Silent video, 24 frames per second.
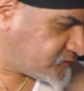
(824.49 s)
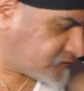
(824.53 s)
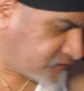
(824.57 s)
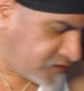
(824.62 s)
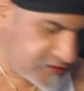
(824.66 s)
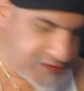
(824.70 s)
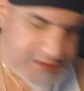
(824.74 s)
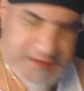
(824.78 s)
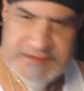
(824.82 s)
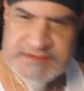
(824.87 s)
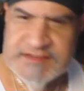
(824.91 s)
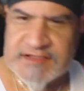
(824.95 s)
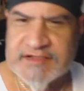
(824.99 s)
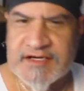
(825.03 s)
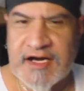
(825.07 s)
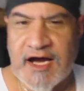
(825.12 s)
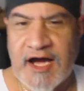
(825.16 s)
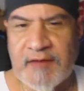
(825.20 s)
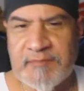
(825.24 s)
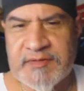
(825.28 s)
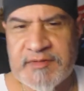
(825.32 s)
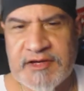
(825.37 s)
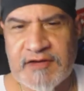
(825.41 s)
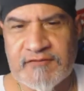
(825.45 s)
This is a
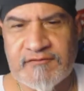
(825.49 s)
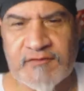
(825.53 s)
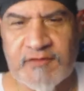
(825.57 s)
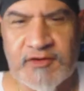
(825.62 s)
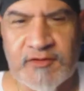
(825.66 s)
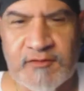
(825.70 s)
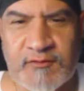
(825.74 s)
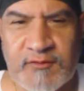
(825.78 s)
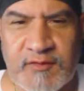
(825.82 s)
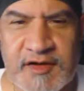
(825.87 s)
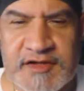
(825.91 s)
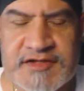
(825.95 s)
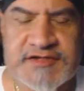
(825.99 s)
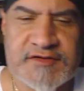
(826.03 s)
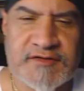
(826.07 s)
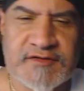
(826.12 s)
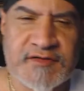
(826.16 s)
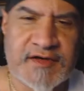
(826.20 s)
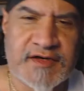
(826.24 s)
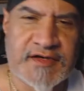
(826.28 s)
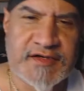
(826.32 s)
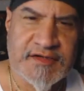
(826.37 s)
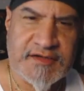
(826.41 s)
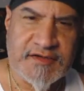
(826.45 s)
copy of an
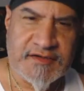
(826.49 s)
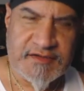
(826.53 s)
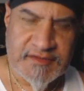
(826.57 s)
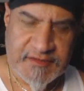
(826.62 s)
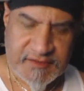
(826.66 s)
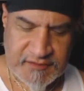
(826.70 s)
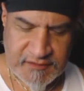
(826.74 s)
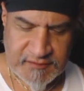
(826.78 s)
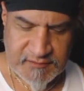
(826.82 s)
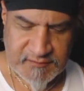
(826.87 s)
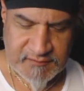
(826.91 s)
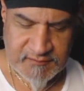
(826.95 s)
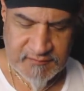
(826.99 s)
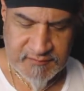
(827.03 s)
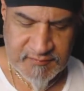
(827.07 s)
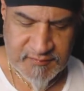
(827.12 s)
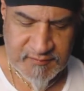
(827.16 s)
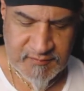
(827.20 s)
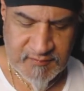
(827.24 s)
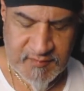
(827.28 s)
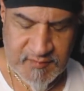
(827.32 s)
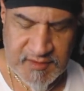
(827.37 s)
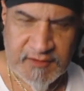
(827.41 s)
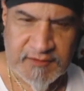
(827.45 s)
original I did. In
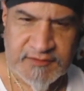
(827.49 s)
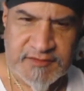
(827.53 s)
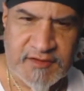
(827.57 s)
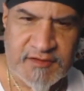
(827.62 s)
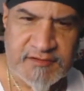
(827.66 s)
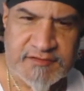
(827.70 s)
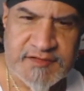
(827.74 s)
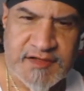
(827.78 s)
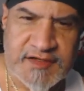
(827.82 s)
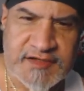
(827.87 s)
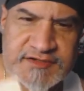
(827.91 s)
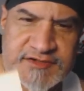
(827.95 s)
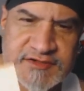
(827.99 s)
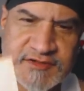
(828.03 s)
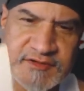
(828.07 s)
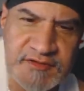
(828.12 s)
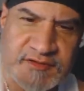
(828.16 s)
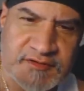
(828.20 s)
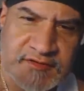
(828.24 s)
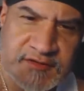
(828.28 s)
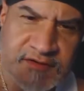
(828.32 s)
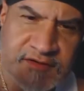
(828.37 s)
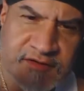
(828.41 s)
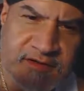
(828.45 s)
my old art teacher